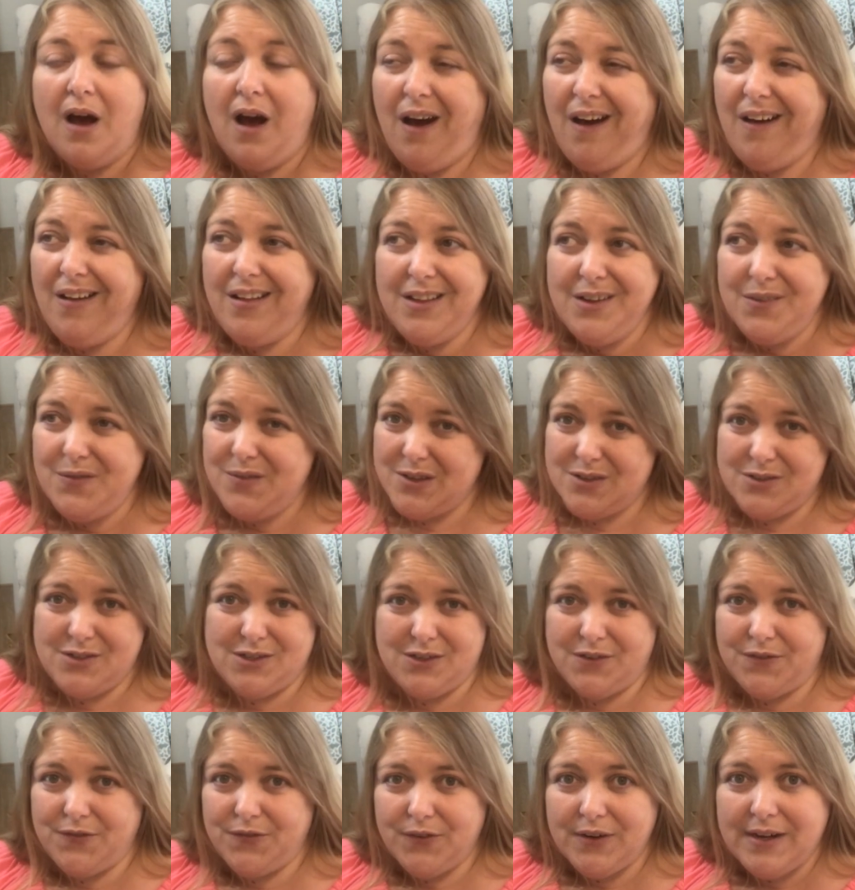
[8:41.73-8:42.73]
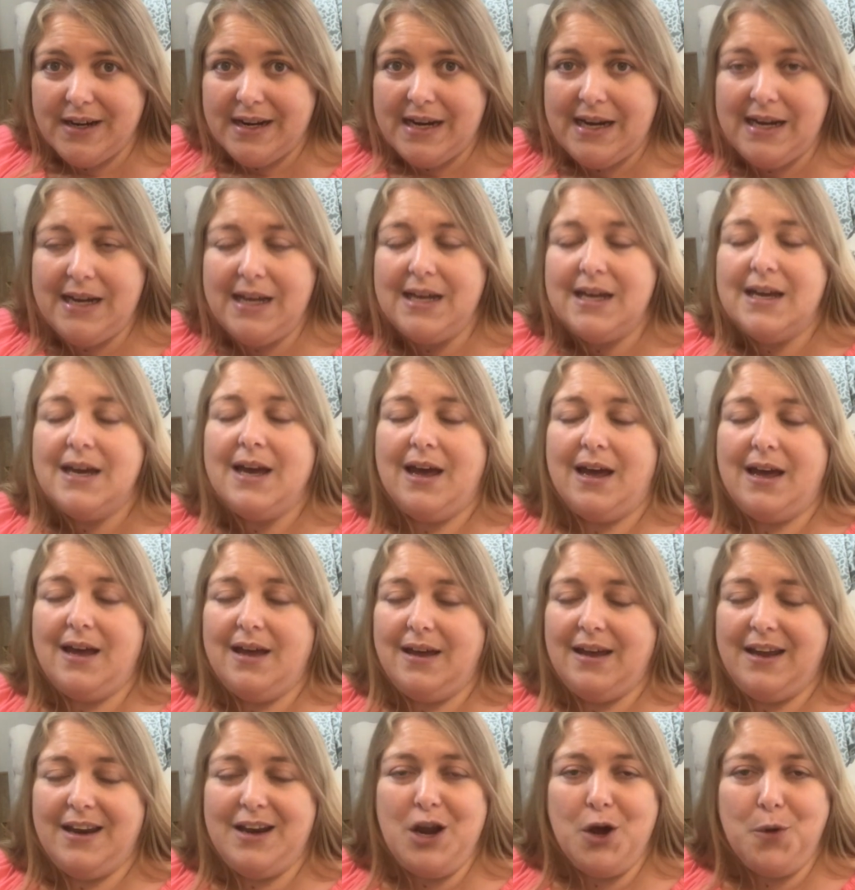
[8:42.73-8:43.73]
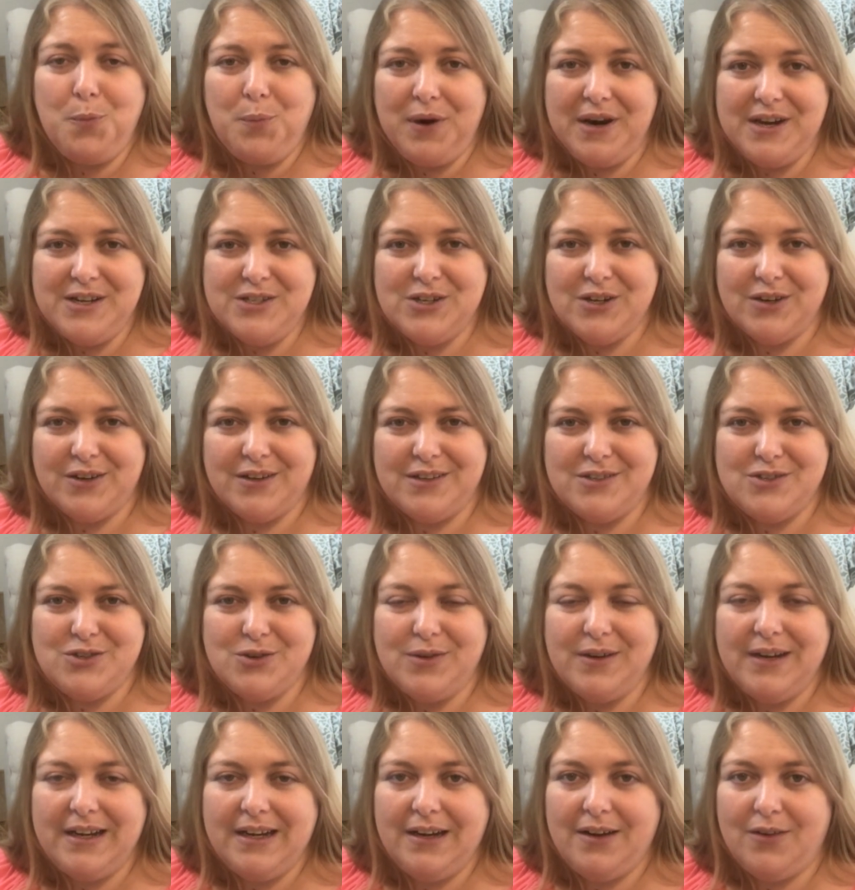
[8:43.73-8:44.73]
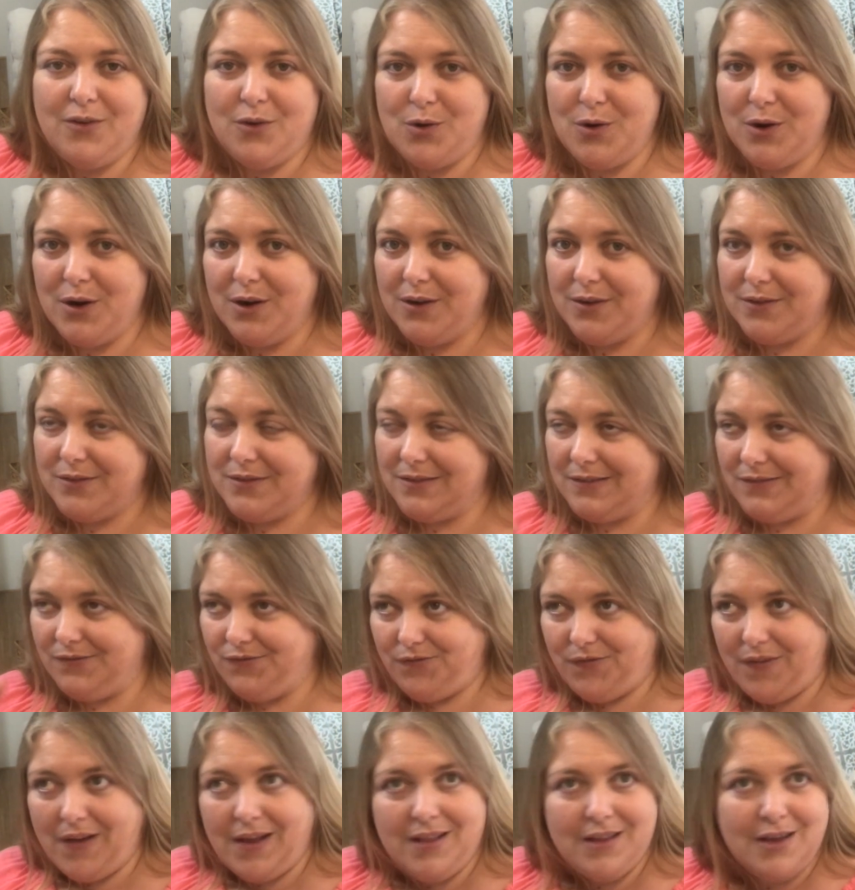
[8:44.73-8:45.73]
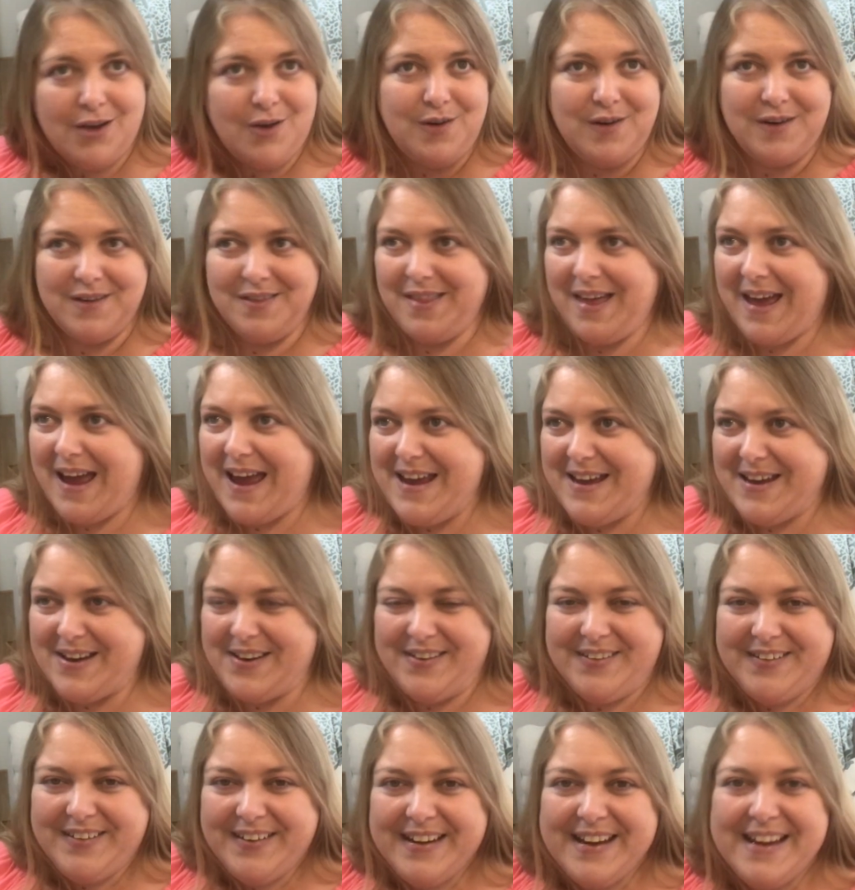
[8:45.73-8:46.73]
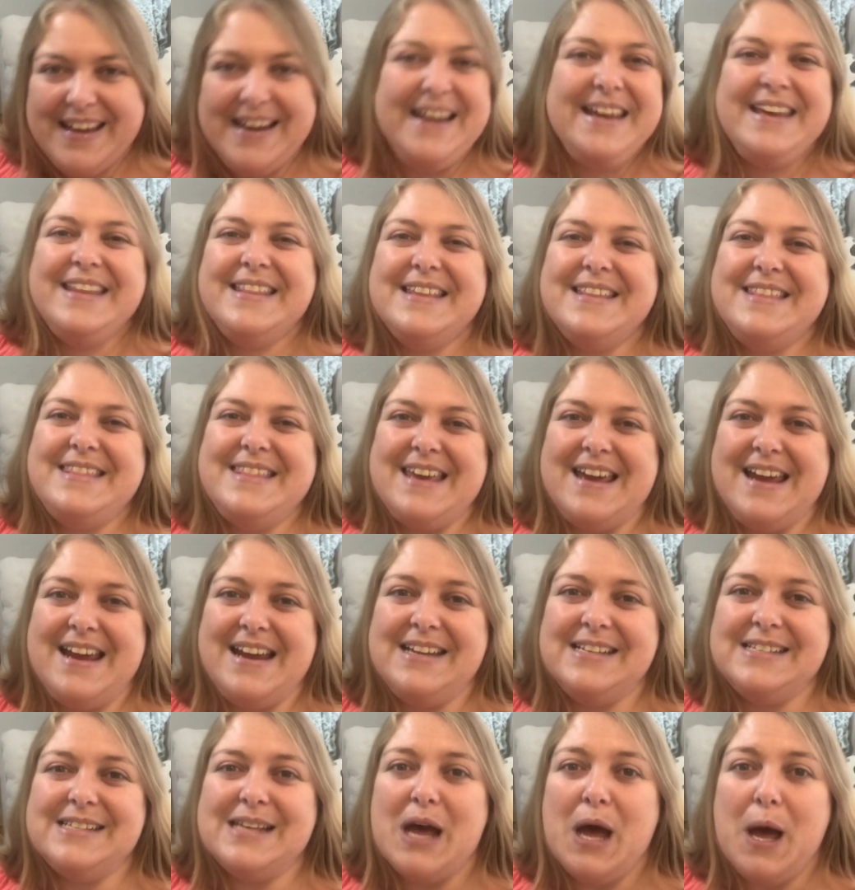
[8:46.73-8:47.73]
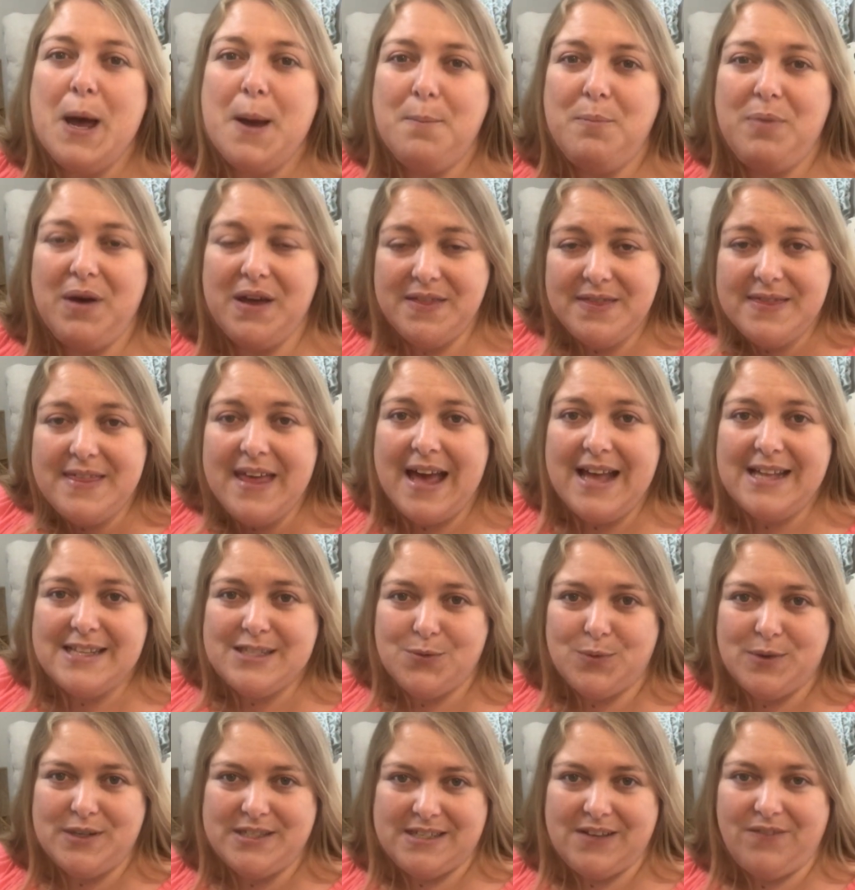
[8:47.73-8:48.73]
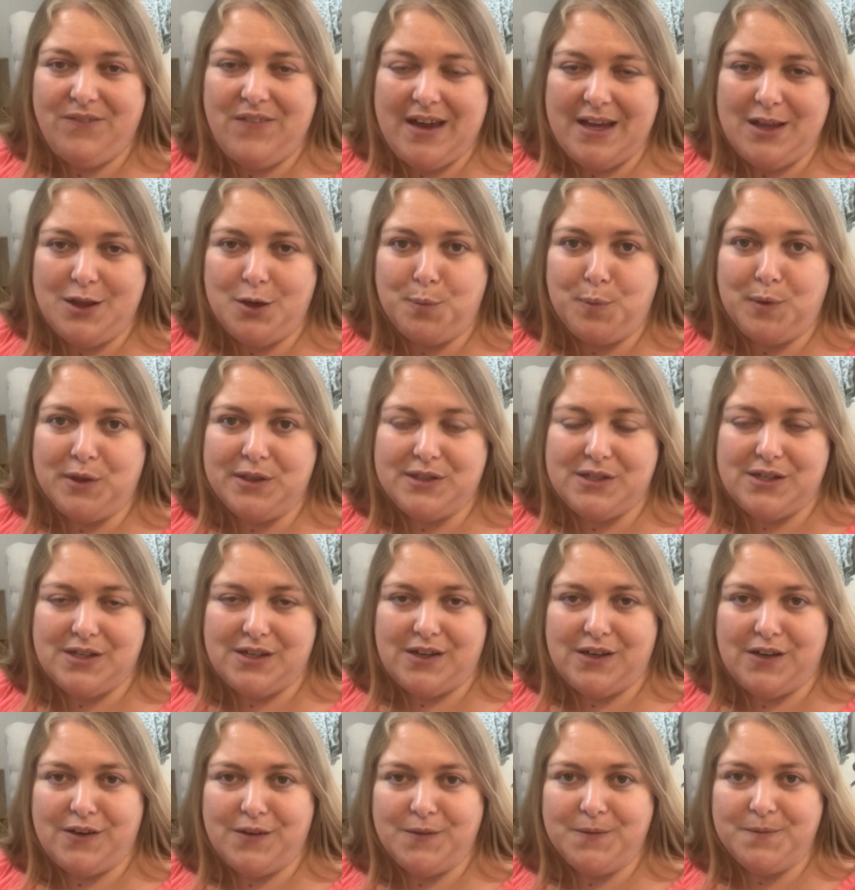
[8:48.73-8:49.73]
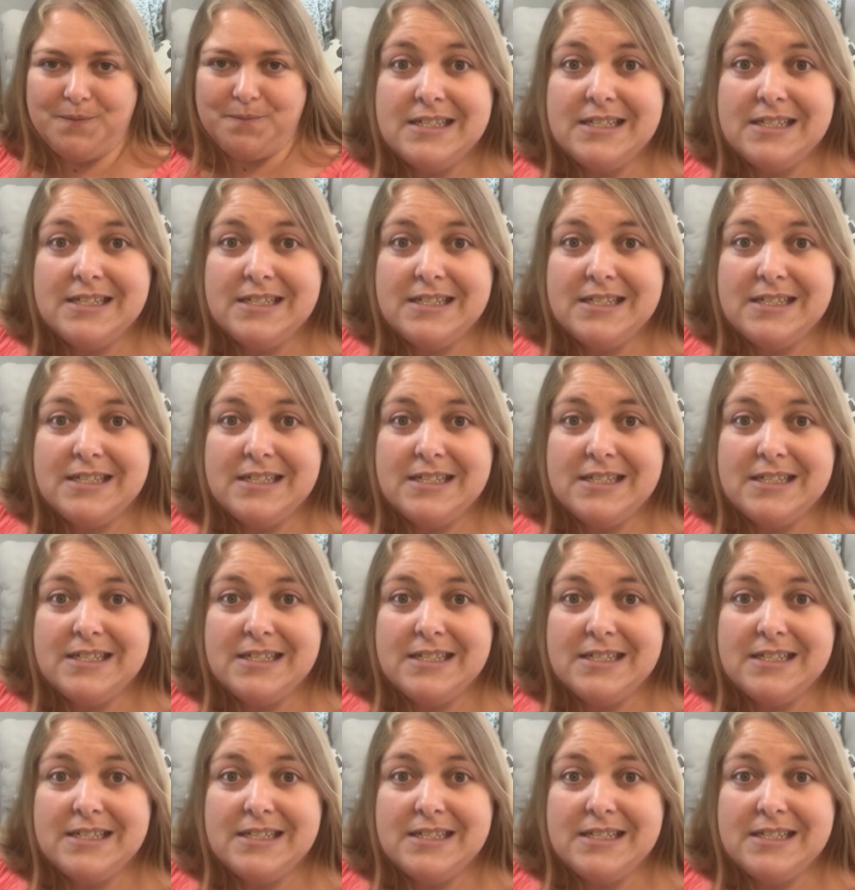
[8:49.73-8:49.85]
All of those are free, no pressure to join or follow or like or any of the things, but that's what's available to you.